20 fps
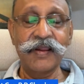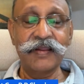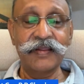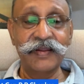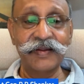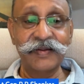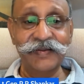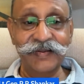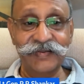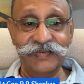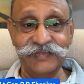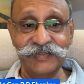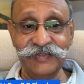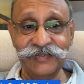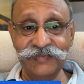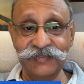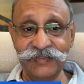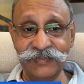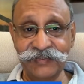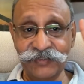The
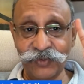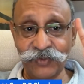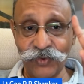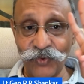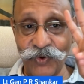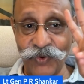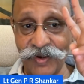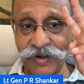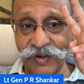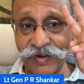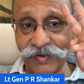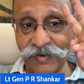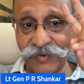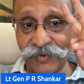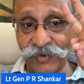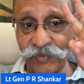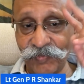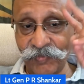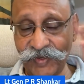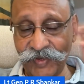distance is 200
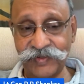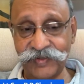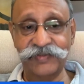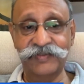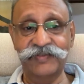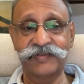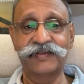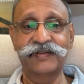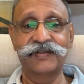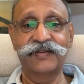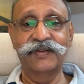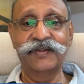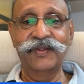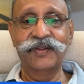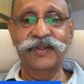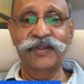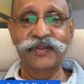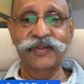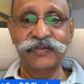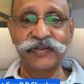kilometers.
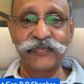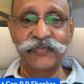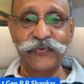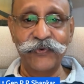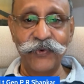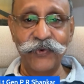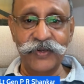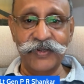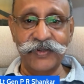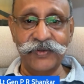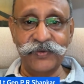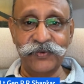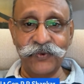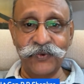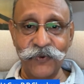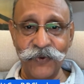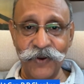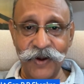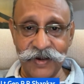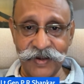So for
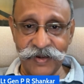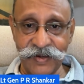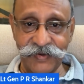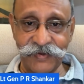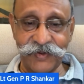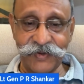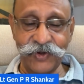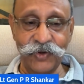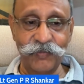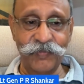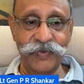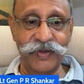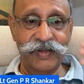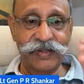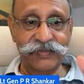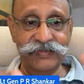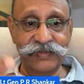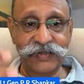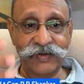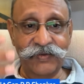200
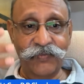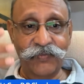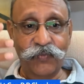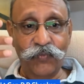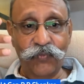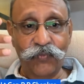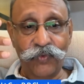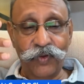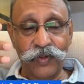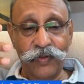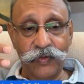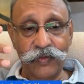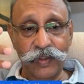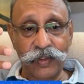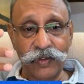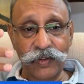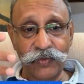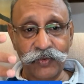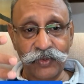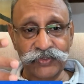kilometers, it
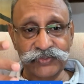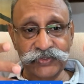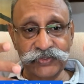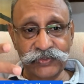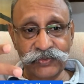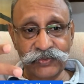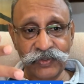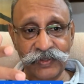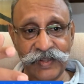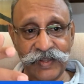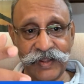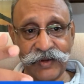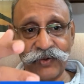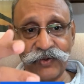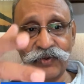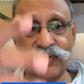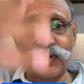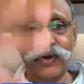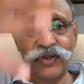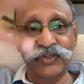goes into a narrow
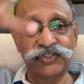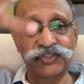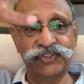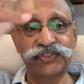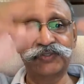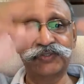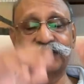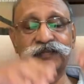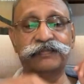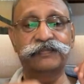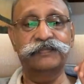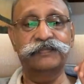gorge.